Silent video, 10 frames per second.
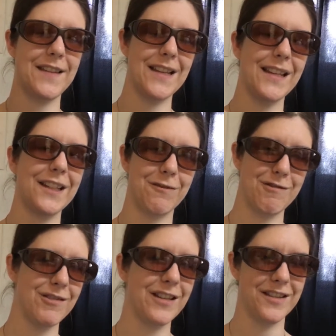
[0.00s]
and then gets
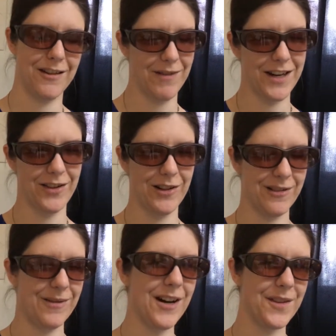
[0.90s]
re-released on
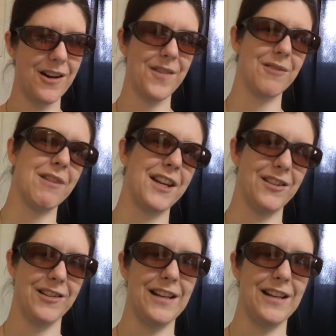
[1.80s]
the regular,